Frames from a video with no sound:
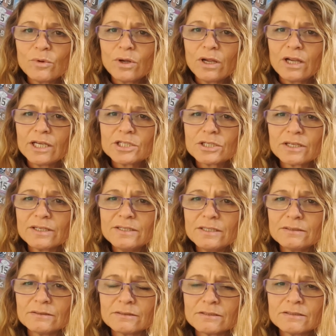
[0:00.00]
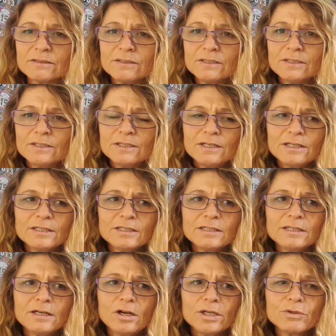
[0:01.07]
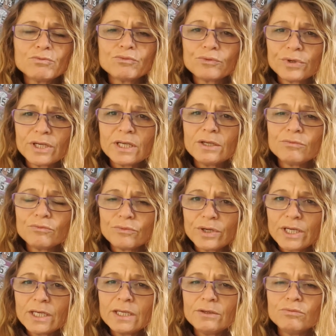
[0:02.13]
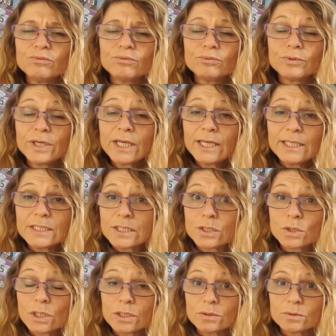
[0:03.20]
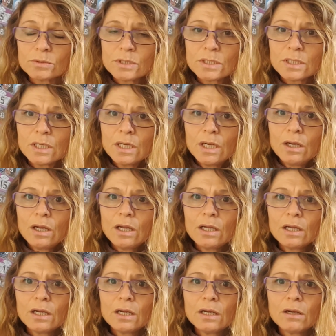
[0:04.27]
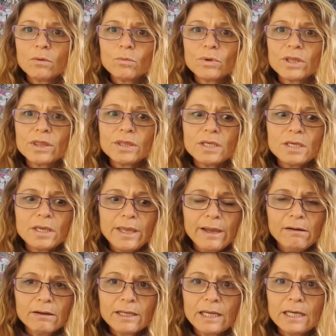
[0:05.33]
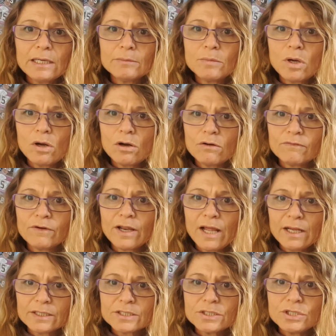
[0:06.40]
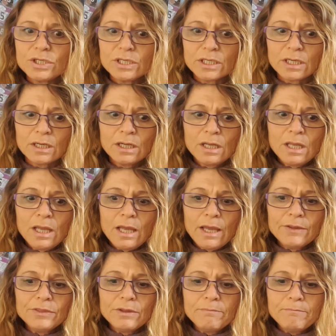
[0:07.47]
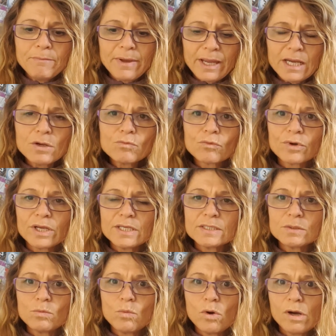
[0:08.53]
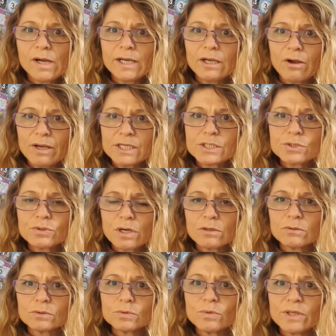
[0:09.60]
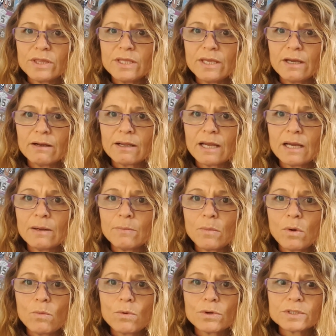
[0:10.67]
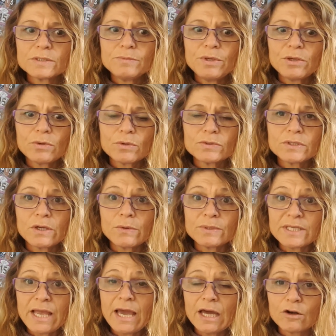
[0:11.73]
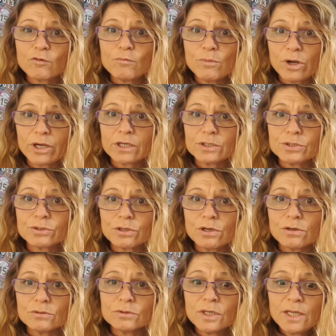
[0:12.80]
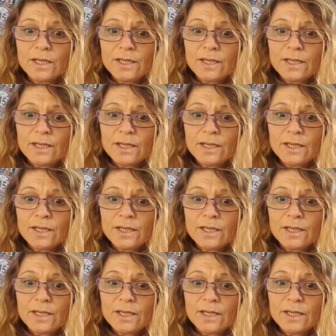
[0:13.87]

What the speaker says: I actually didn't. I really, really, really struggled with the outcome of last year. And the main reason why I struggled with the outcome was because it was out of my control.